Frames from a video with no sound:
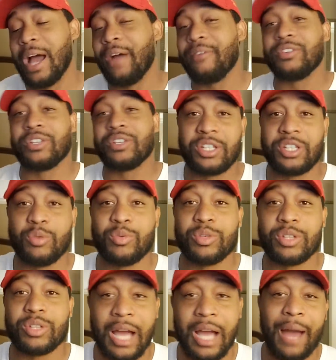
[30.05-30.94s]
Obviously, she
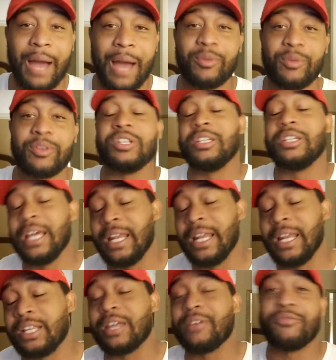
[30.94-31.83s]
was a cop when she did
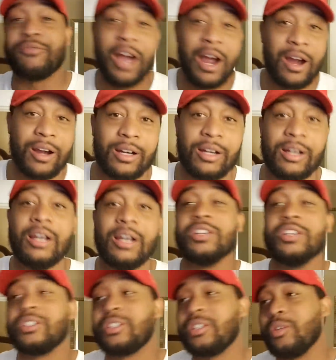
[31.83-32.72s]
it. They fired her.
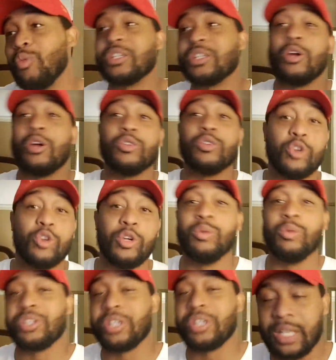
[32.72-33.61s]
She wasn't on duty
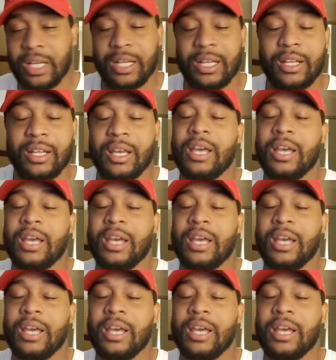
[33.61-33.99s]
when she did it.